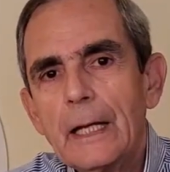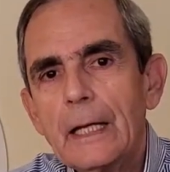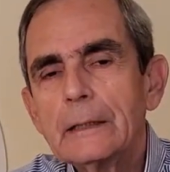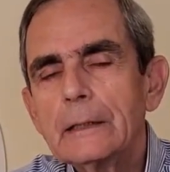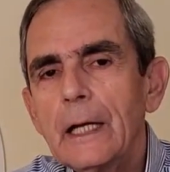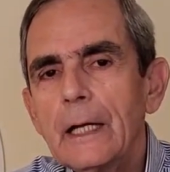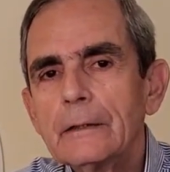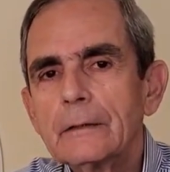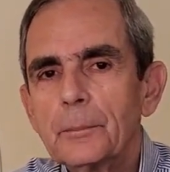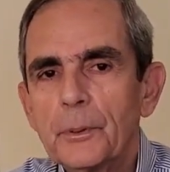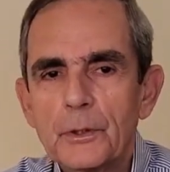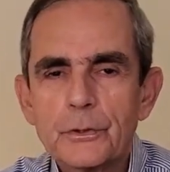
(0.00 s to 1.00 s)
It takes a
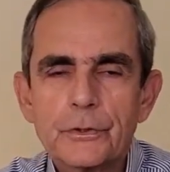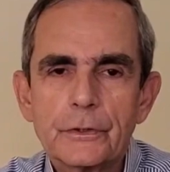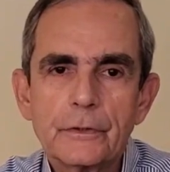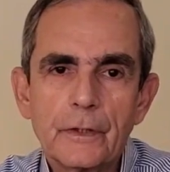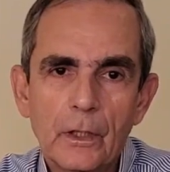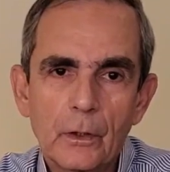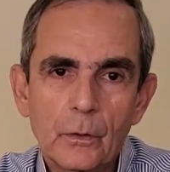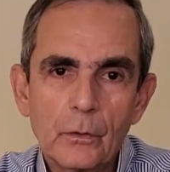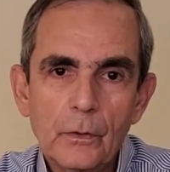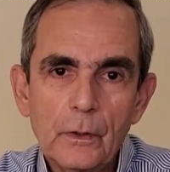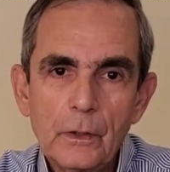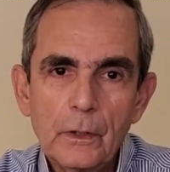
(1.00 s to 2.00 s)
person, though,
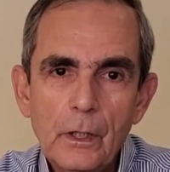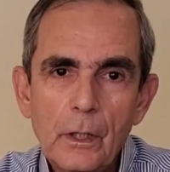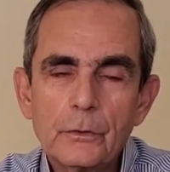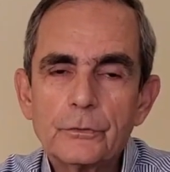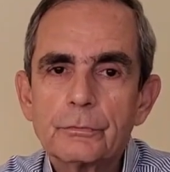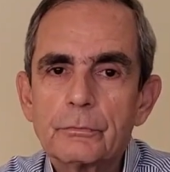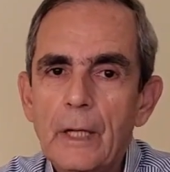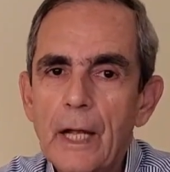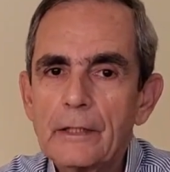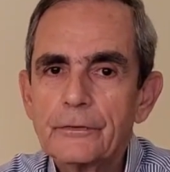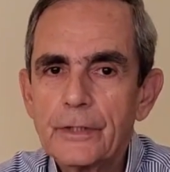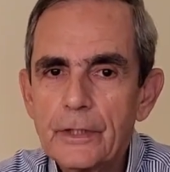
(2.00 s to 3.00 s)
who
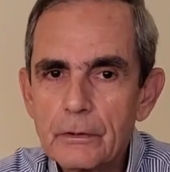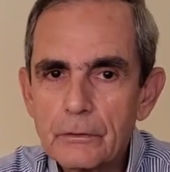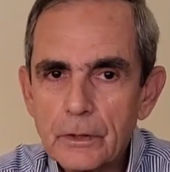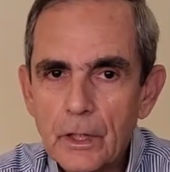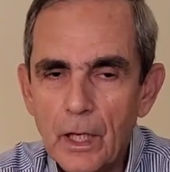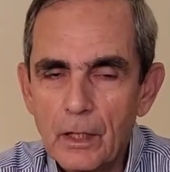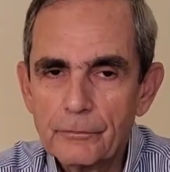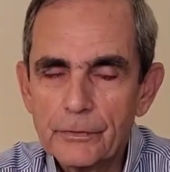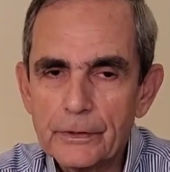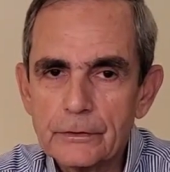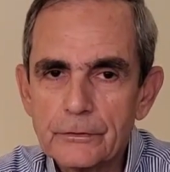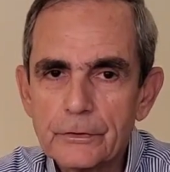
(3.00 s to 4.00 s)
has inner
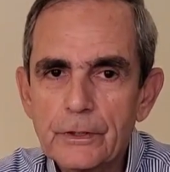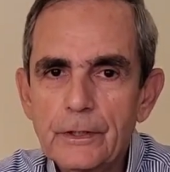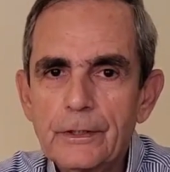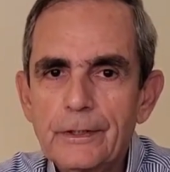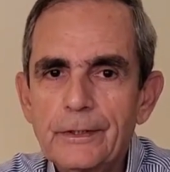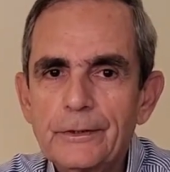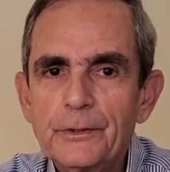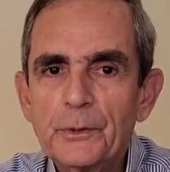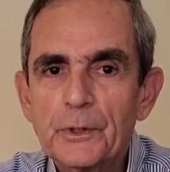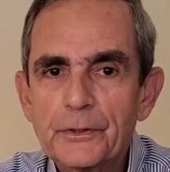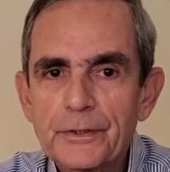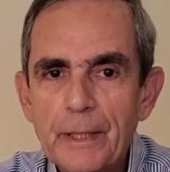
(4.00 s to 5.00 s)
confidence to
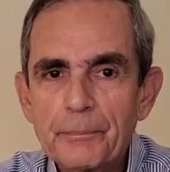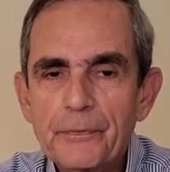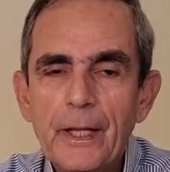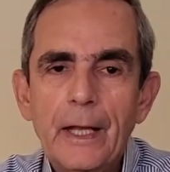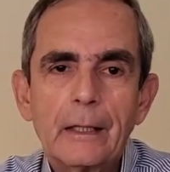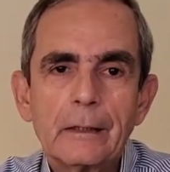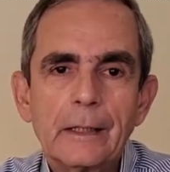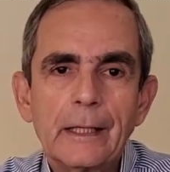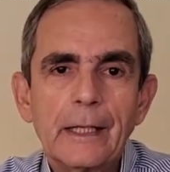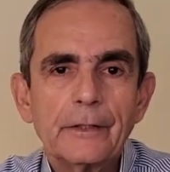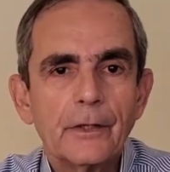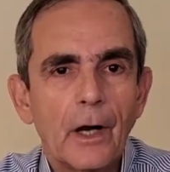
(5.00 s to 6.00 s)
accept that
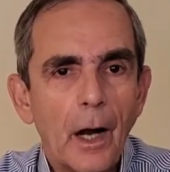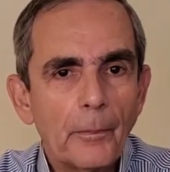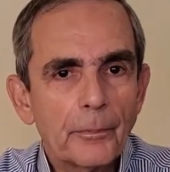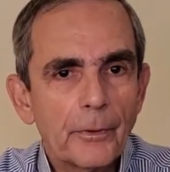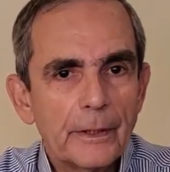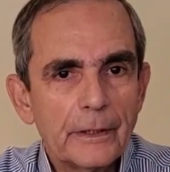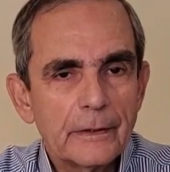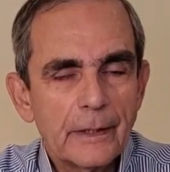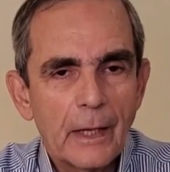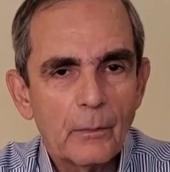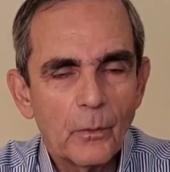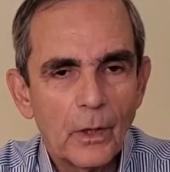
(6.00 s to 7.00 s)
and to operate in
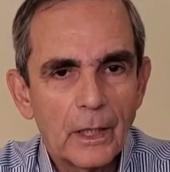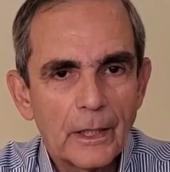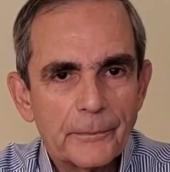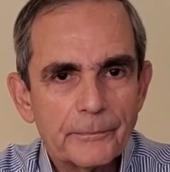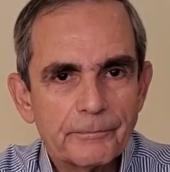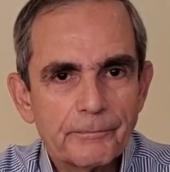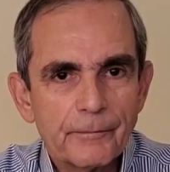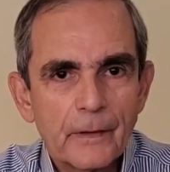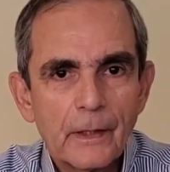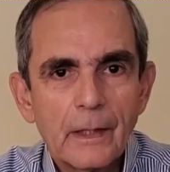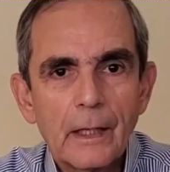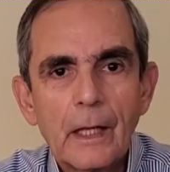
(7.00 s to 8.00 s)
that way.
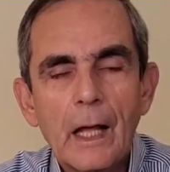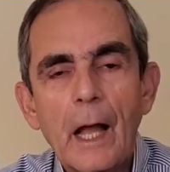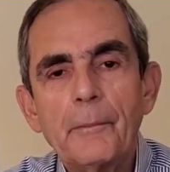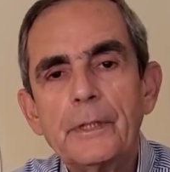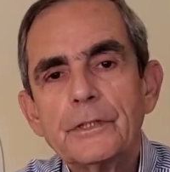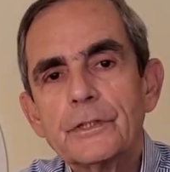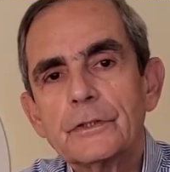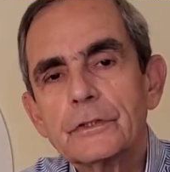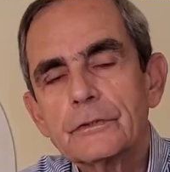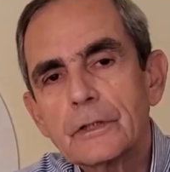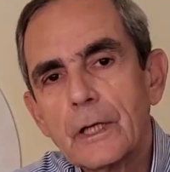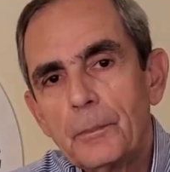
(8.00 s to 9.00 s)
I mentioned
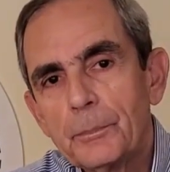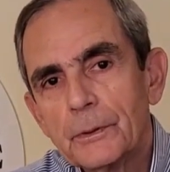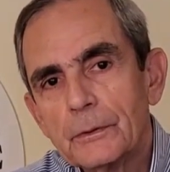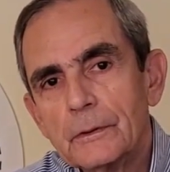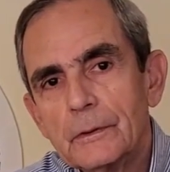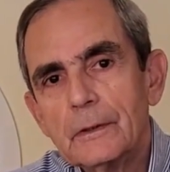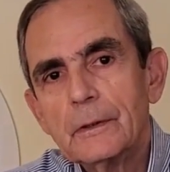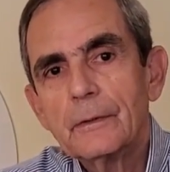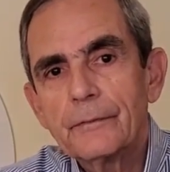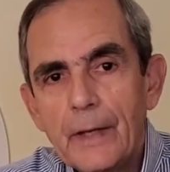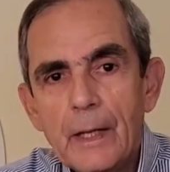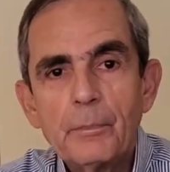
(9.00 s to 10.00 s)
this couple.
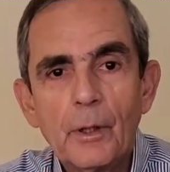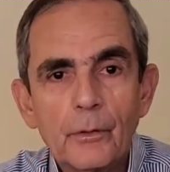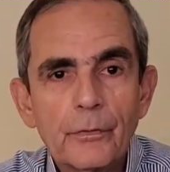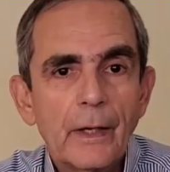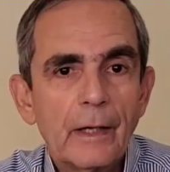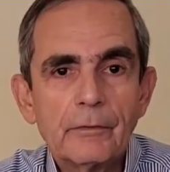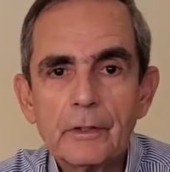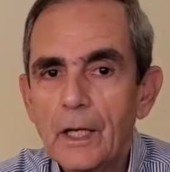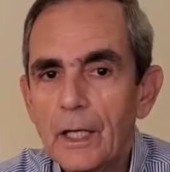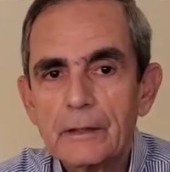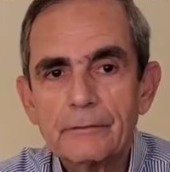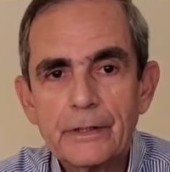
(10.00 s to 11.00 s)
They both have a
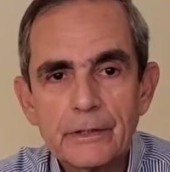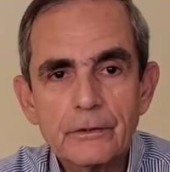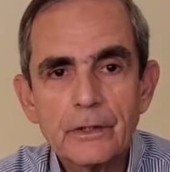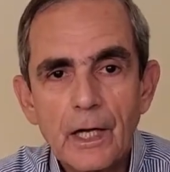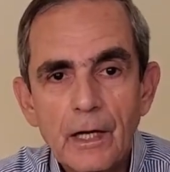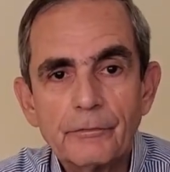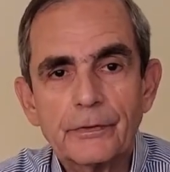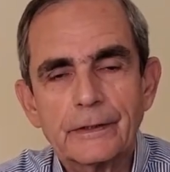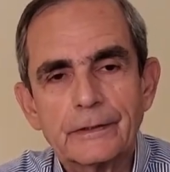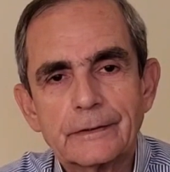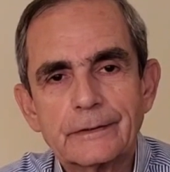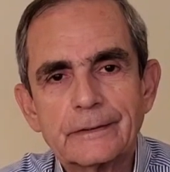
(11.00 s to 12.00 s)
lot of inner
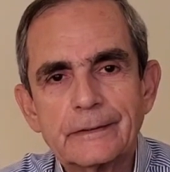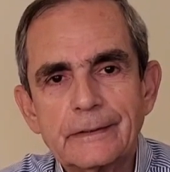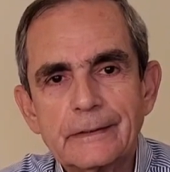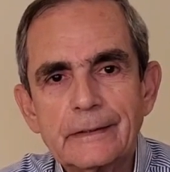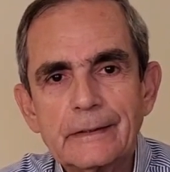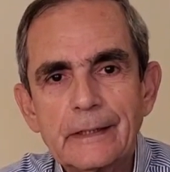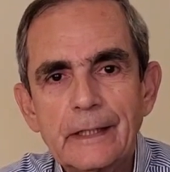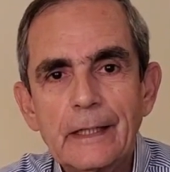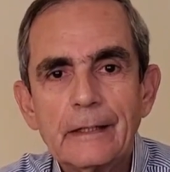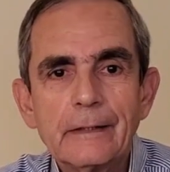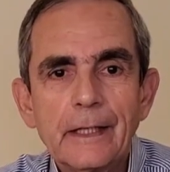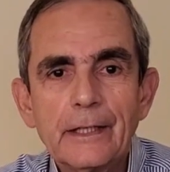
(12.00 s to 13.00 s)
confidence
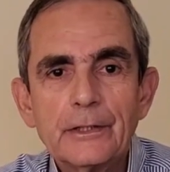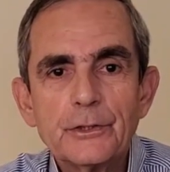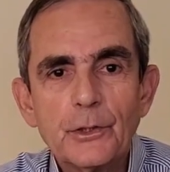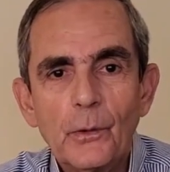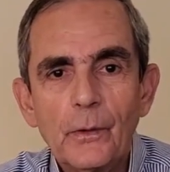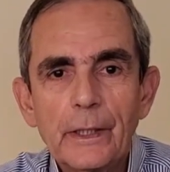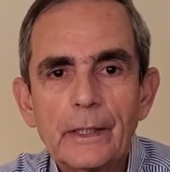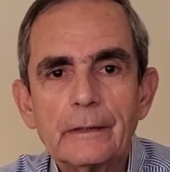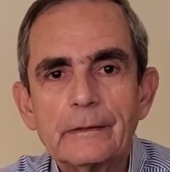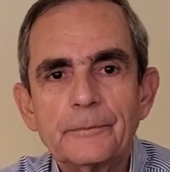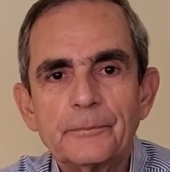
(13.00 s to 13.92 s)
and they enjoy it.